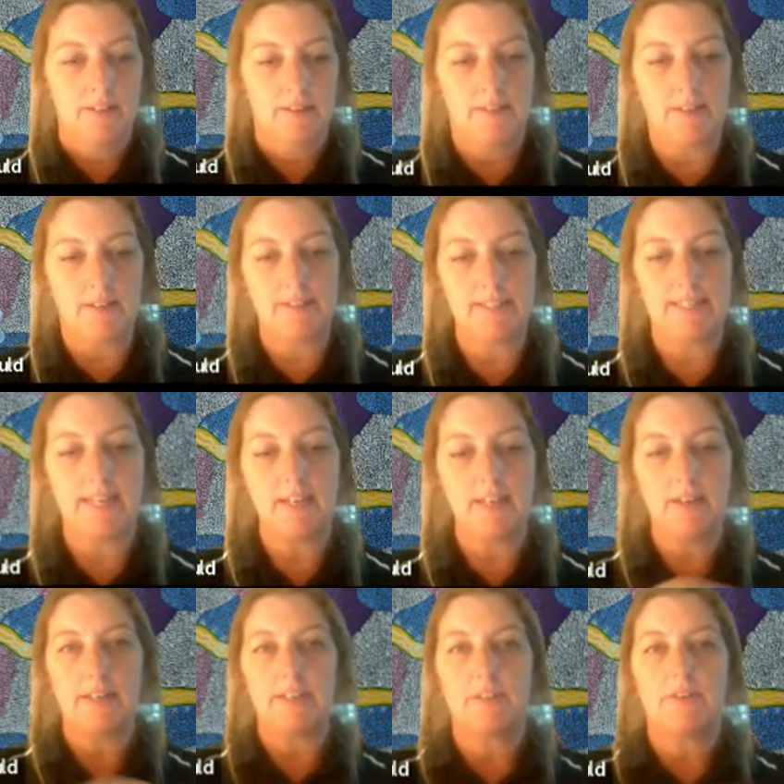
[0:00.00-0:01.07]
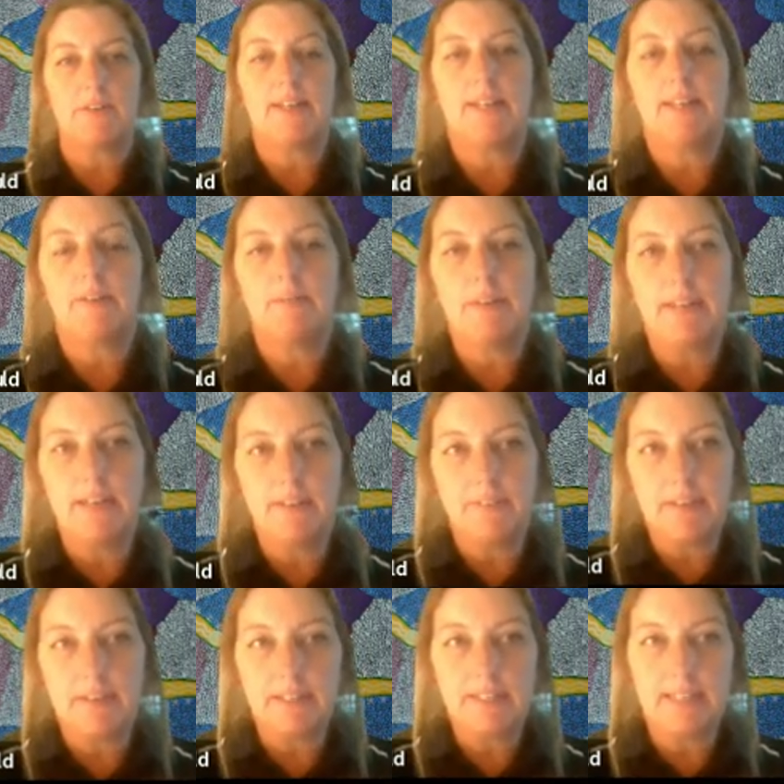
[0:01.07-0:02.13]
So the satellite tracking we have
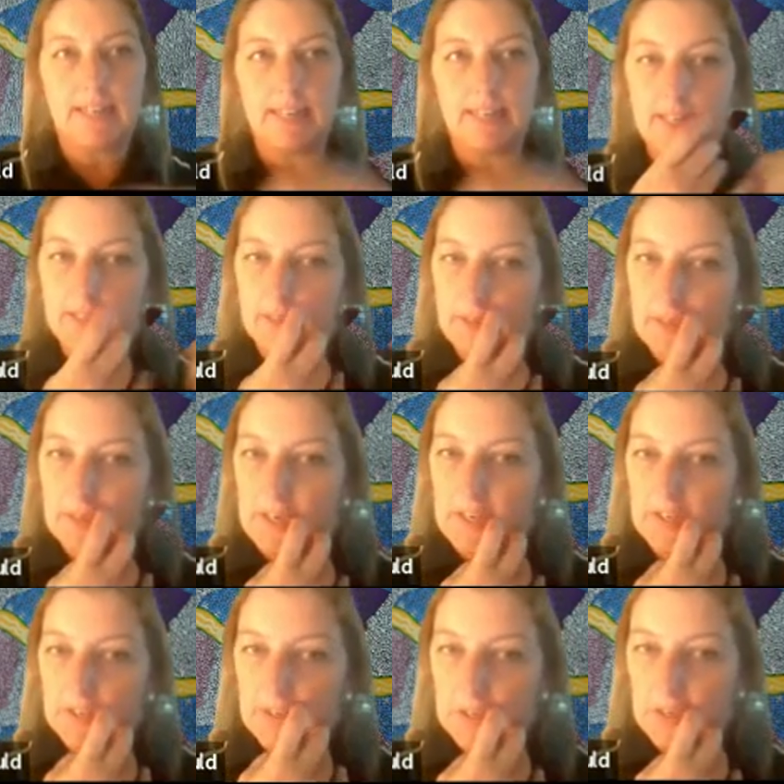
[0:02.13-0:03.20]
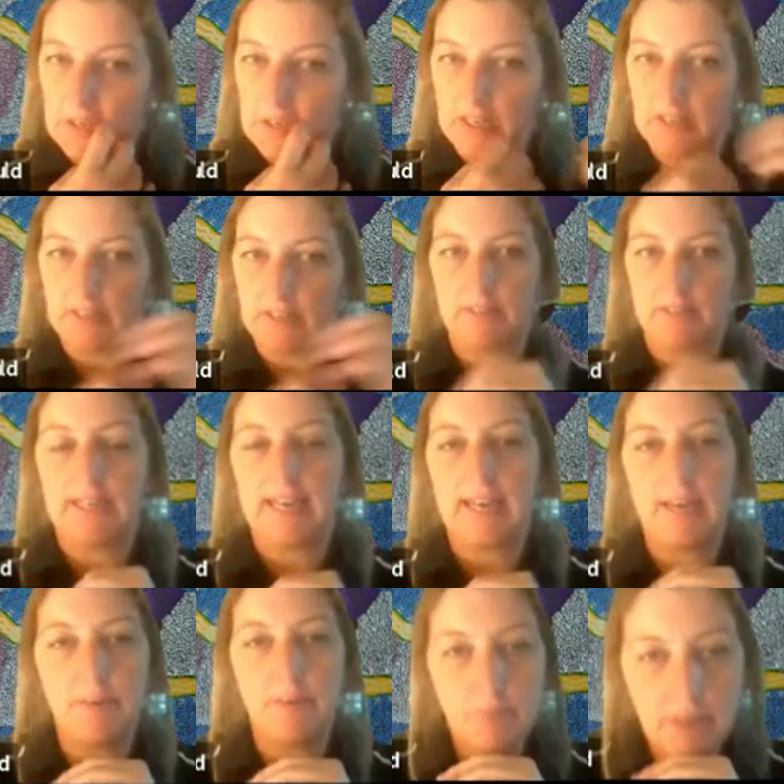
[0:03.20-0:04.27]
undertaken in
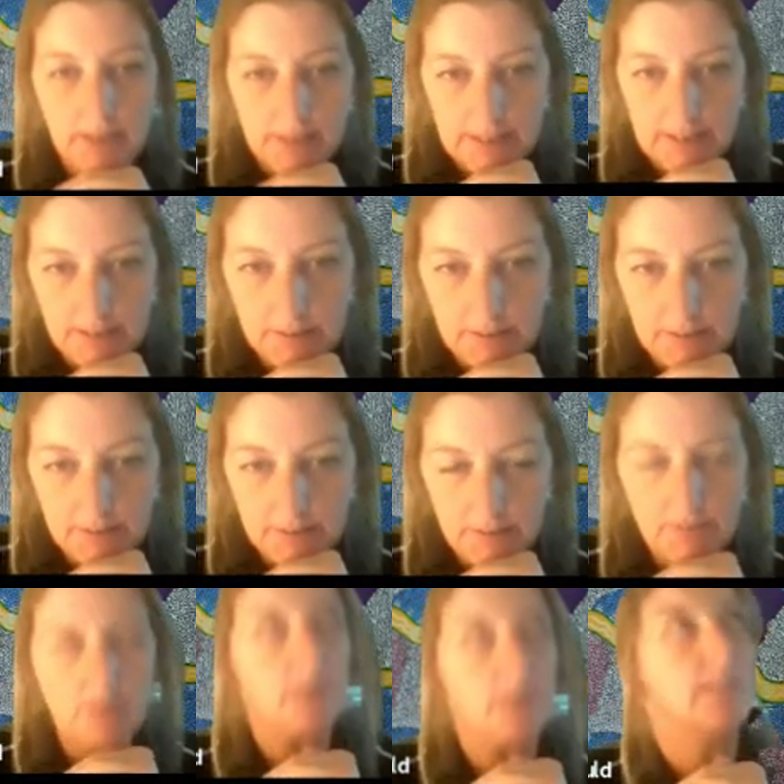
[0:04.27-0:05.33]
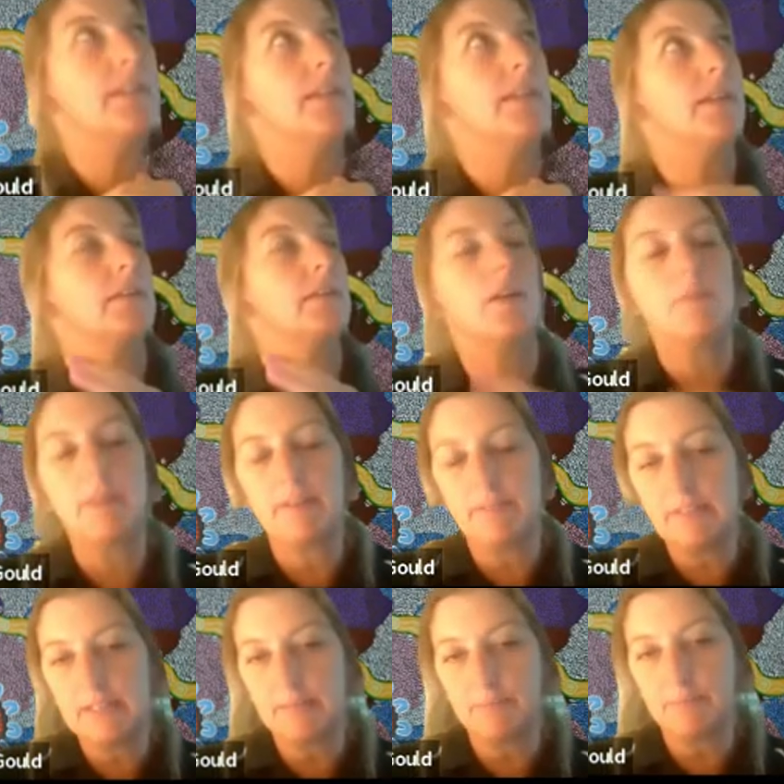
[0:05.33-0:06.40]
Canberra, in I don't think no, we
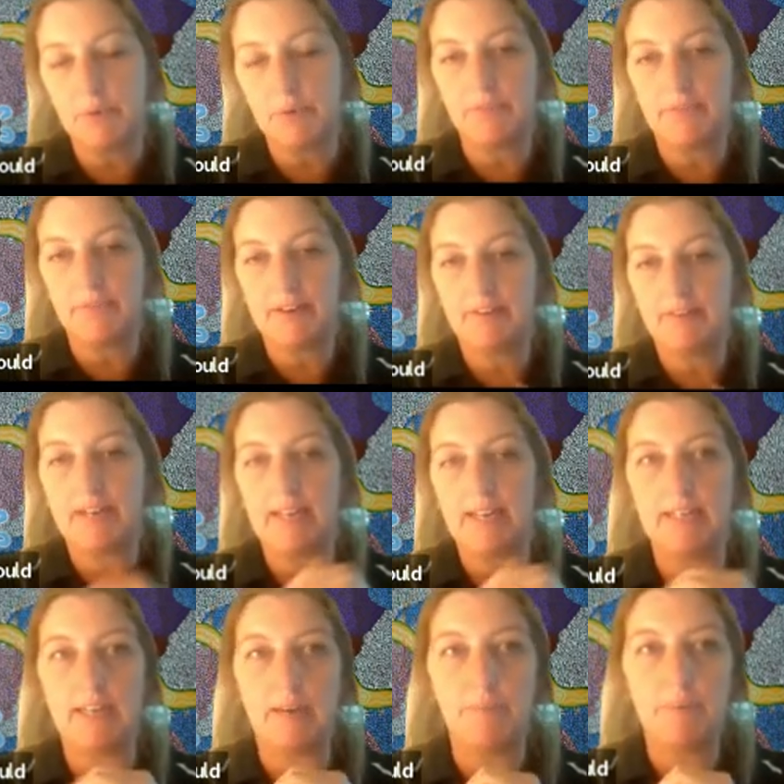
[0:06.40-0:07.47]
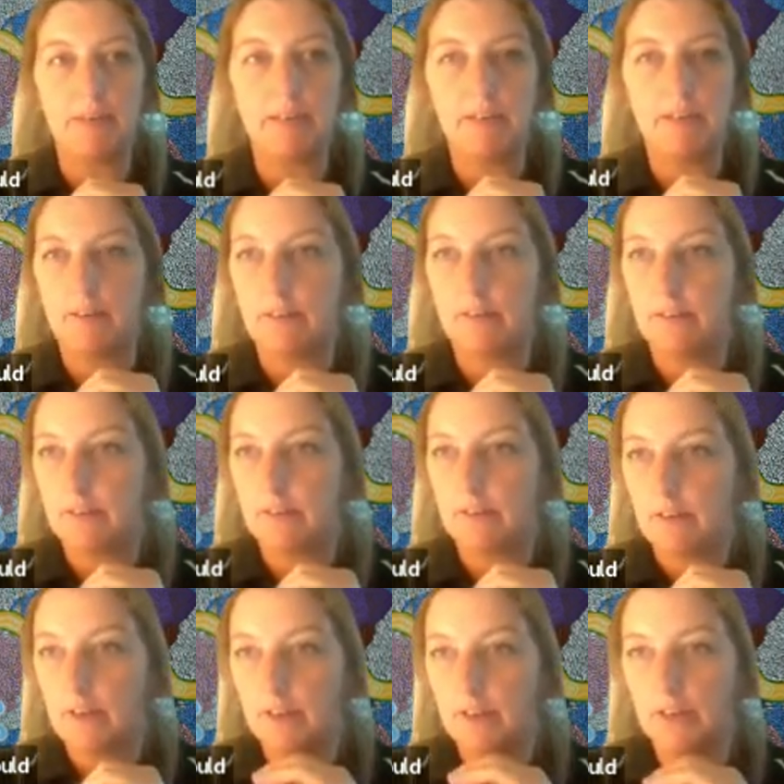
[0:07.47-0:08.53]
haven't done Port Fairy, and up in
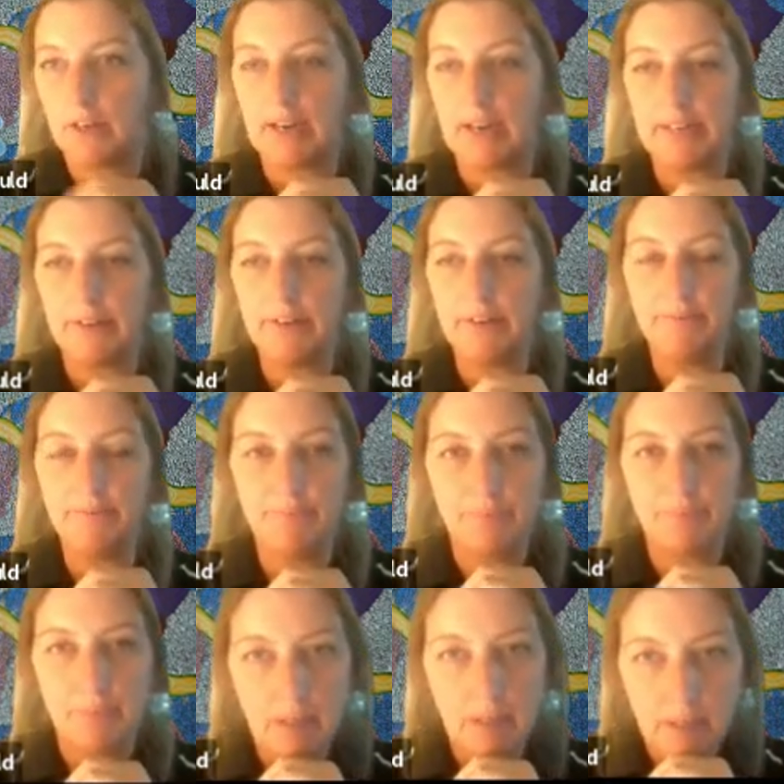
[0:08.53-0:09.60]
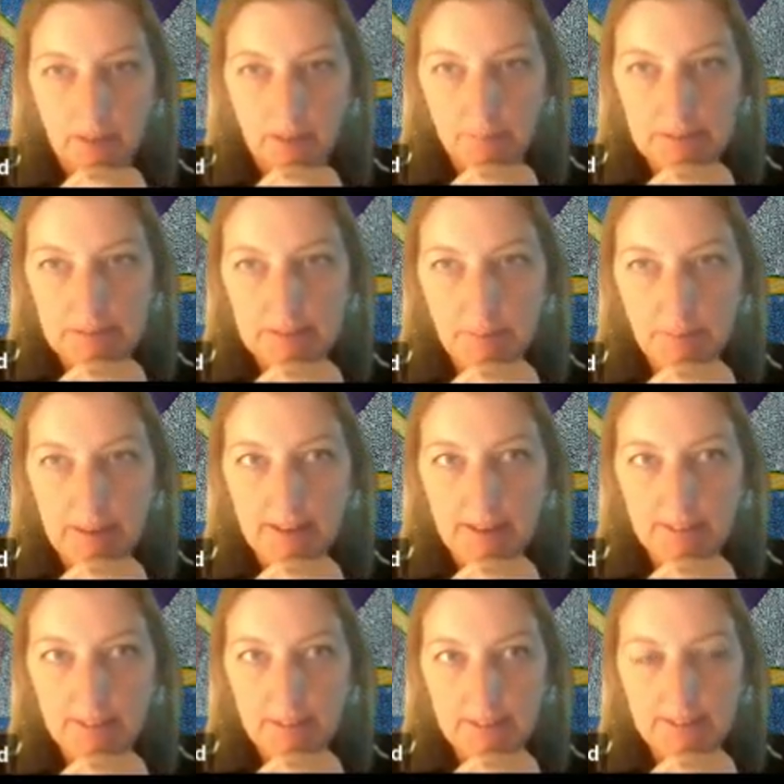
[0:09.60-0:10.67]
Hokkaido, up in
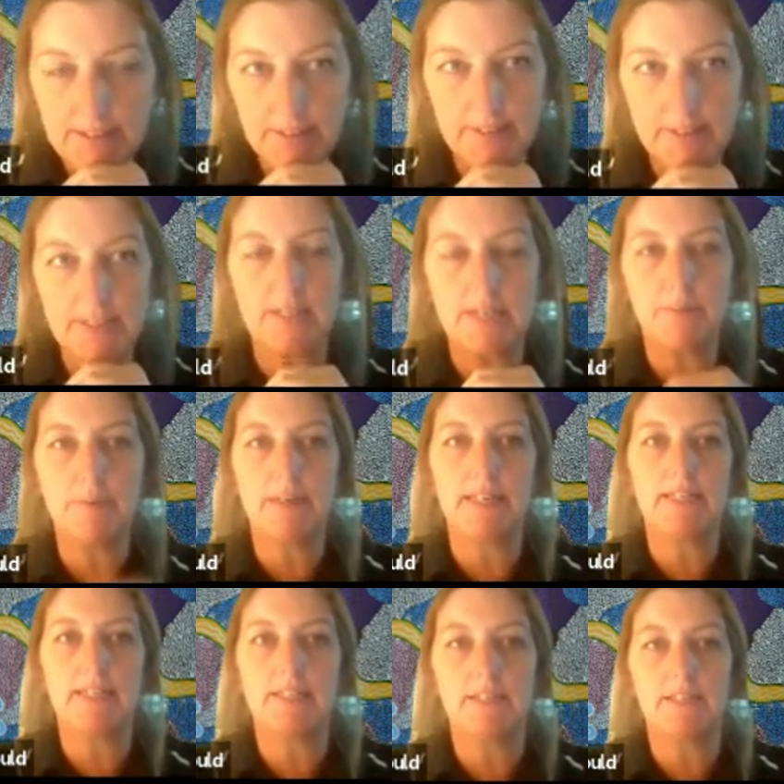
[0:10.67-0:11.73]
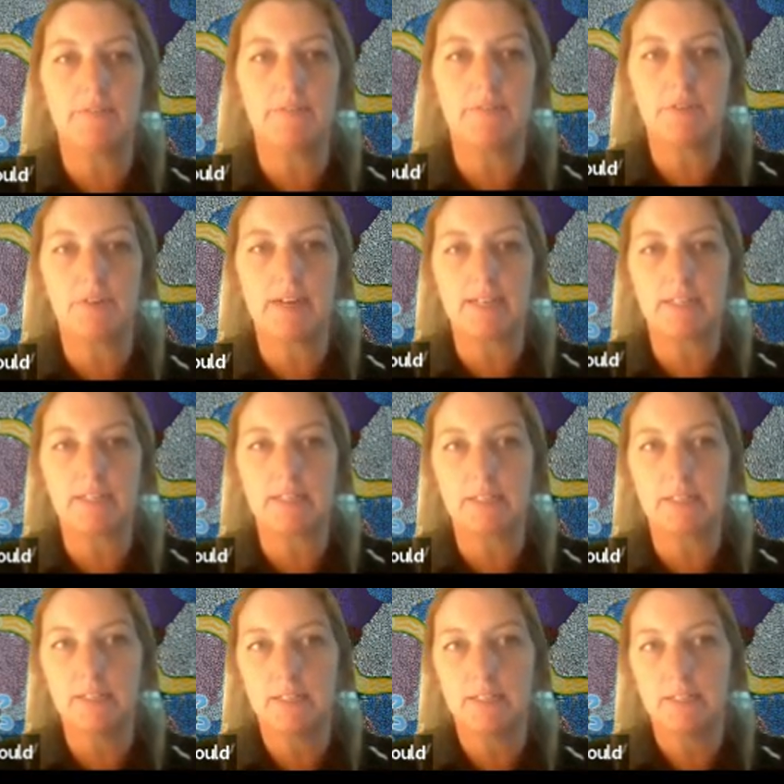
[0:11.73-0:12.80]
Japan, and so the Japanese have tracked